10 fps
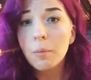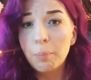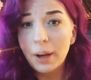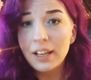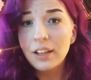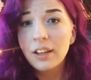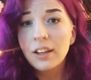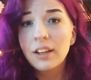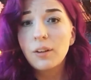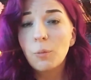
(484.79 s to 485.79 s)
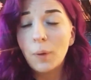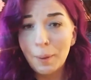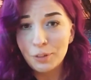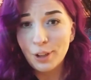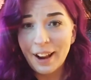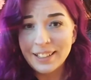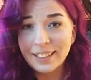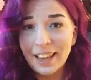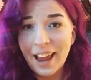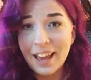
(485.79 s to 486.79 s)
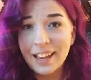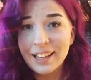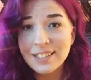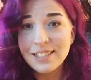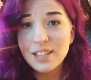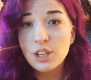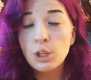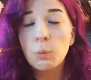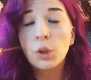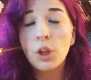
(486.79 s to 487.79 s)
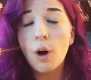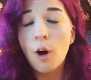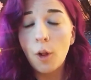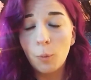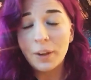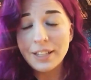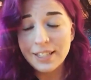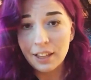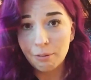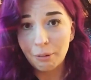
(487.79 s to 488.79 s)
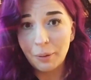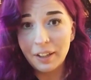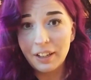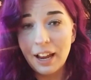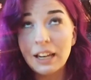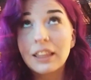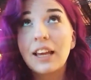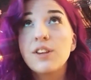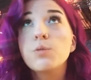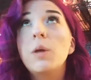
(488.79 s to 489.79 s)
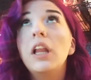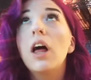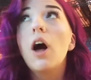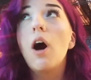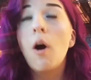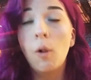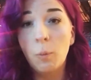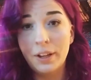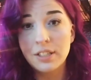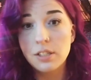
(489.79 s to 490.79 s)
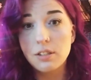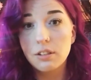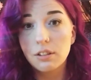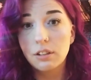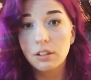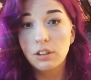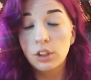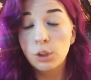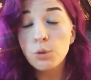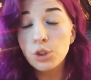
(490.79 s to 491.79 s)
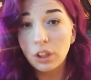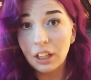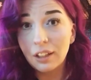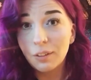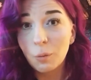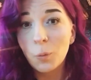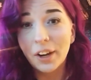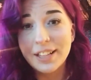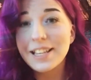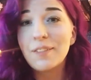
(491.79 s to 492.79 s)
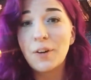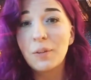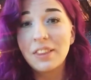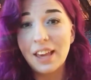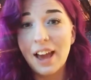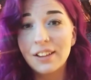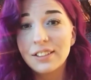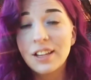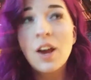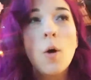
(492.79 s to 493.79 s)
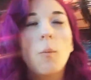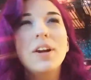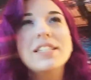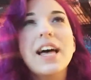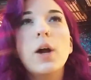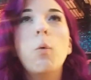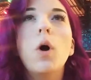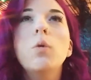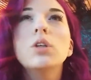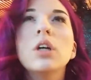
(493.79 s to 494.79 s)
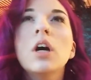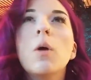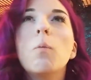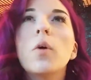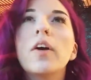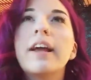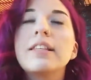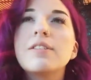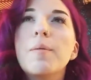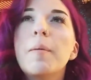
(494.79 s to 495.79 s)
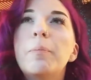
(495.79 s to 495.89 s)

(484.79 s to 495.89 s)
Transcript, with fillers: but what I'm trying to get at is, you will always get through it, and things will always usually work itself out in the end. What is that quote where it's from a